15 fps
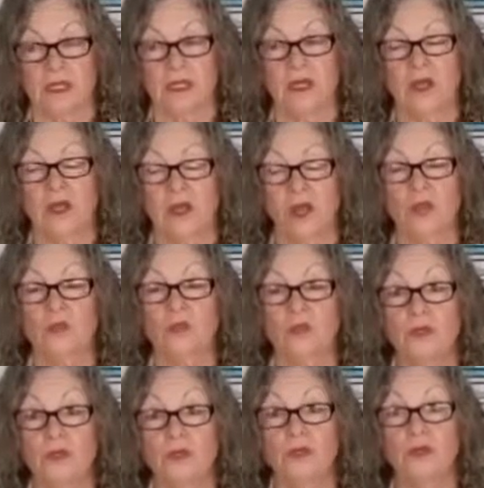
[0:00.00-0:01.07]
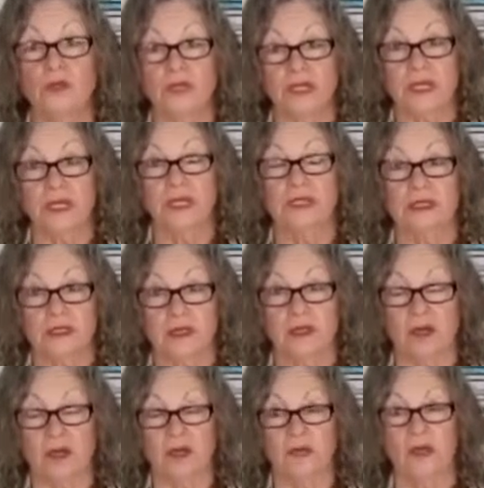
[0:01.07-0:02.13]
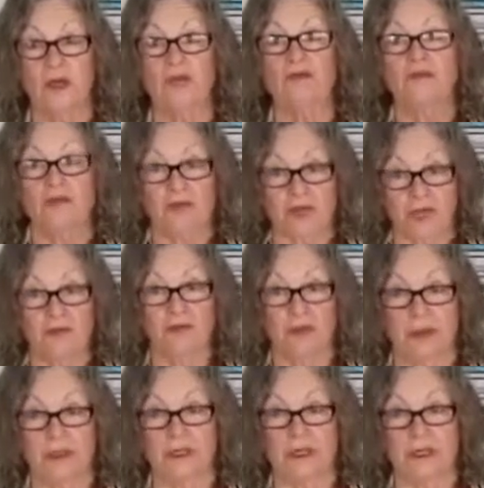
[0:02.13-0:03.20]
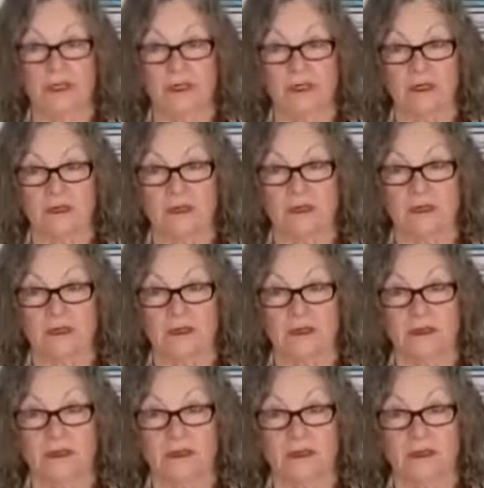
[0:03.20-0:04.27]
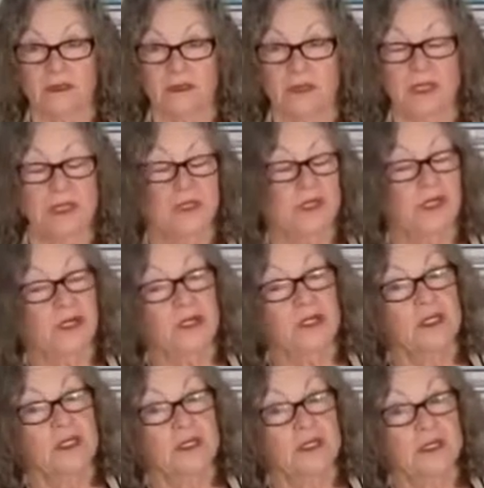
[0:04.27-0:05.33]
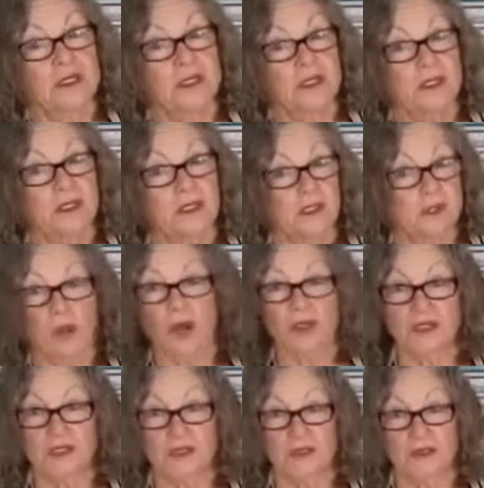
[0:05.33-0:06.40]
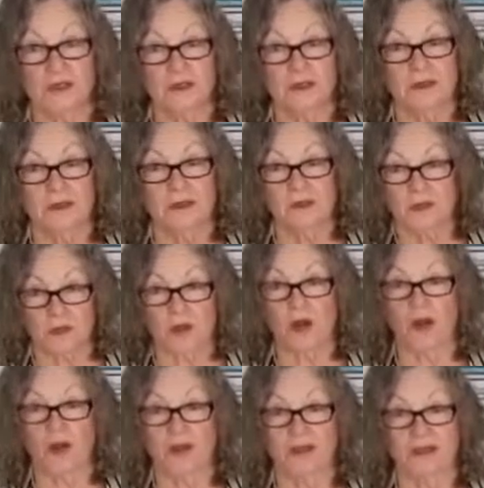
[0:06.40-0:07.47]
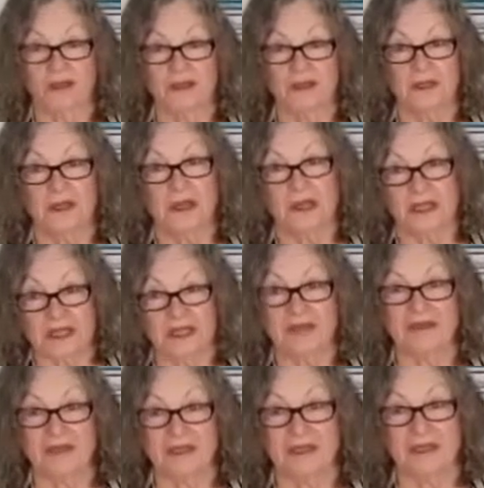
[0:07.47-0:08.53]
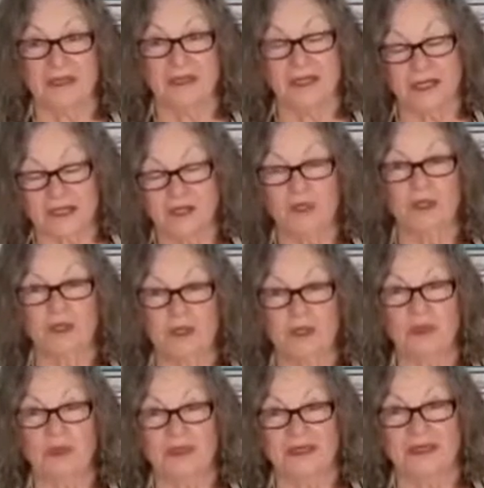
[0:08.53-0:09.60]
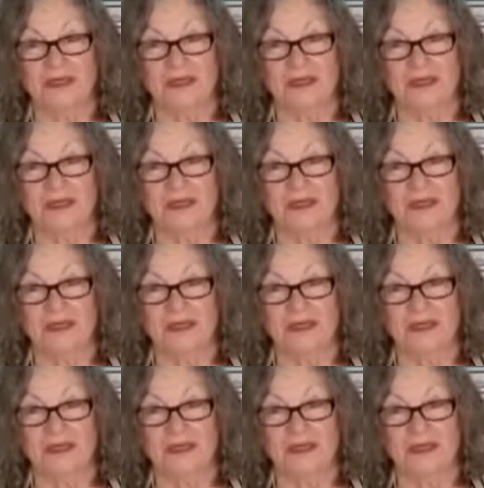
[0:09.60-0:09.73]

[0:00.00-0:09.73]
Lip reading: It'll help you create income for everybody because they're smart, strong, and savvy, and so will you be.